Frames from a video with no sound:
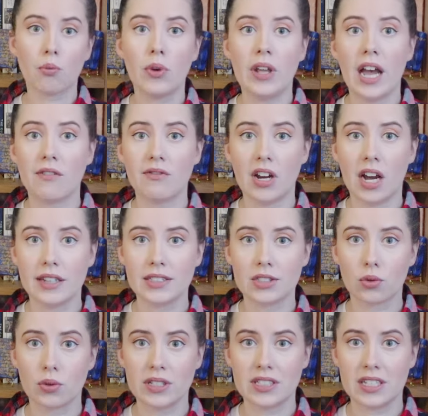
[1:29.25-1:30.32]
We have 9
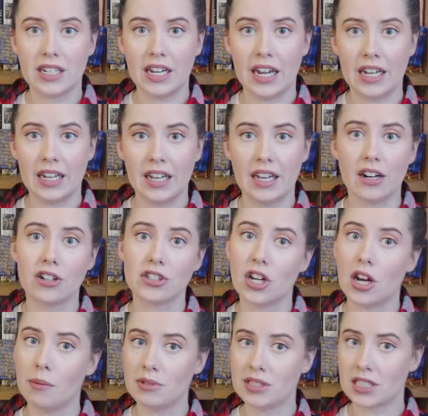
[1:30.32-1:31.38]
stories today in our
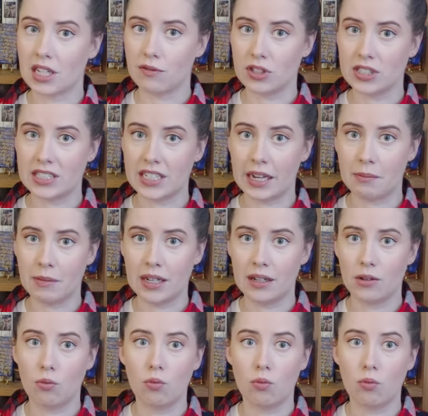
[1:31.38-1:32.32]
top discovery segment,